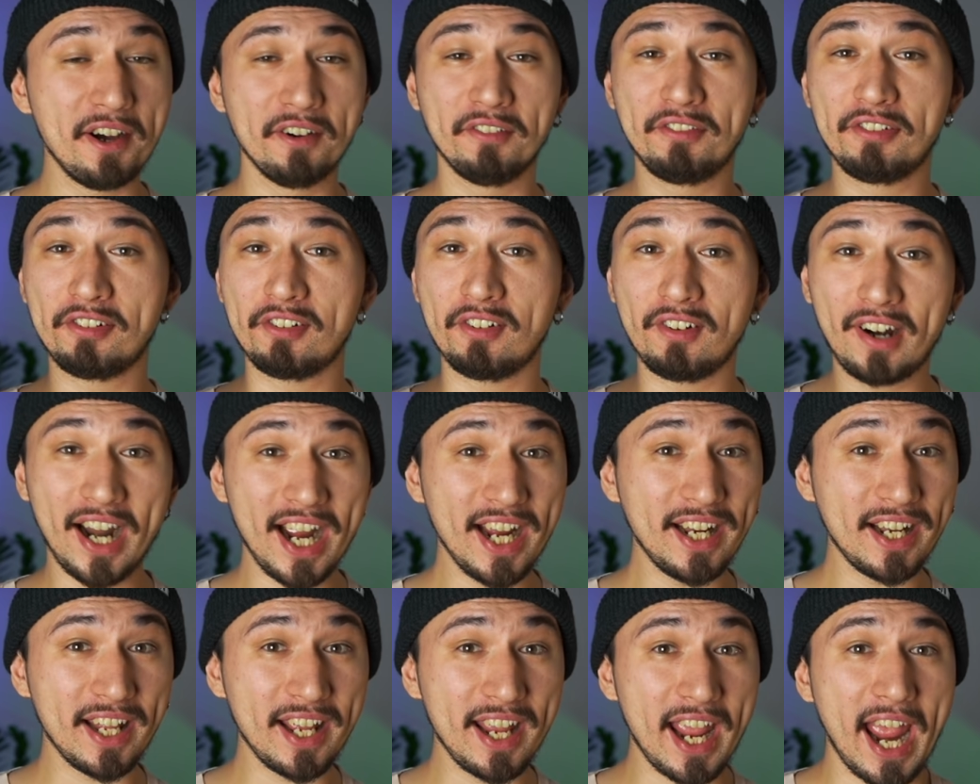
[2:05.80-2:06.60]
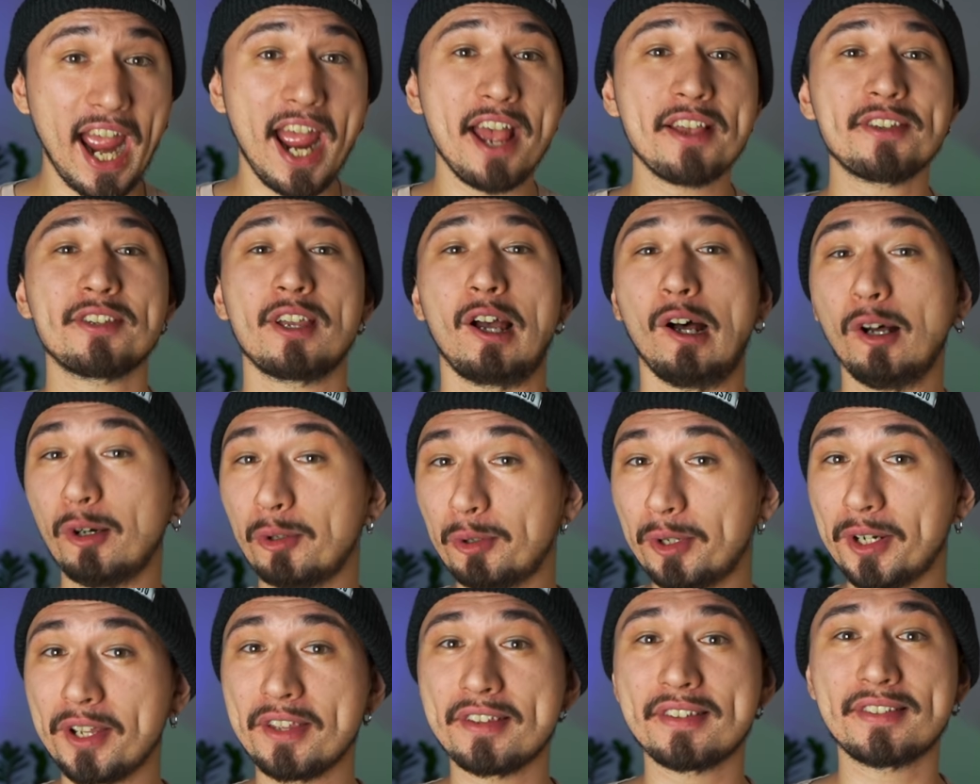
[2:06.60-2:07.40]
Friday has
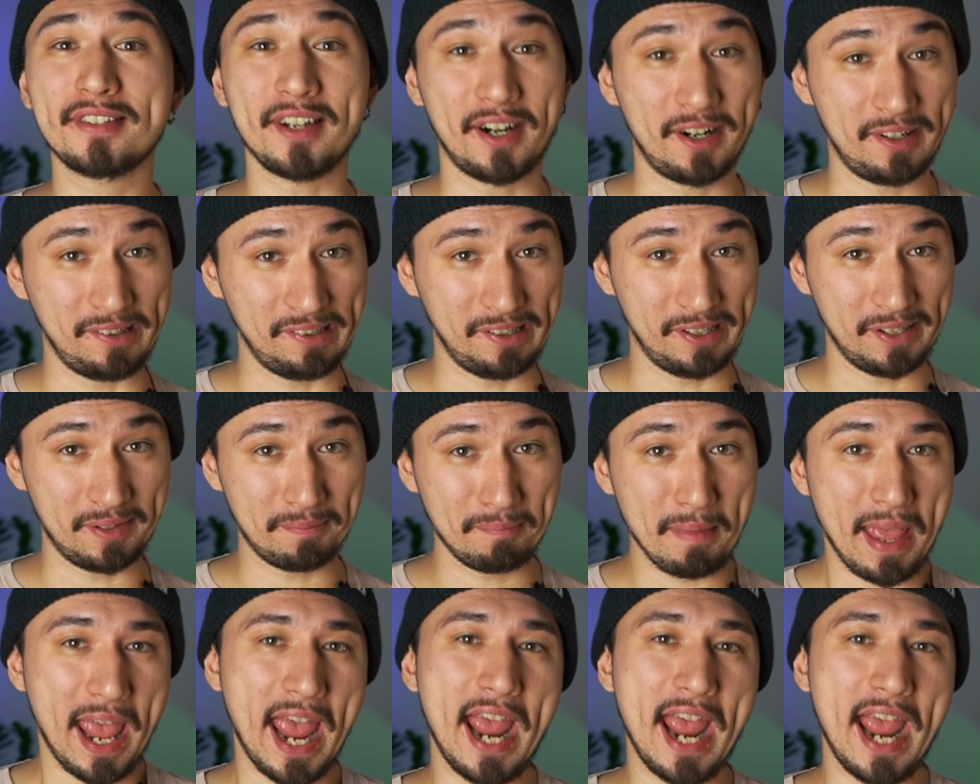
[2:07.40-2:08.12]
already started,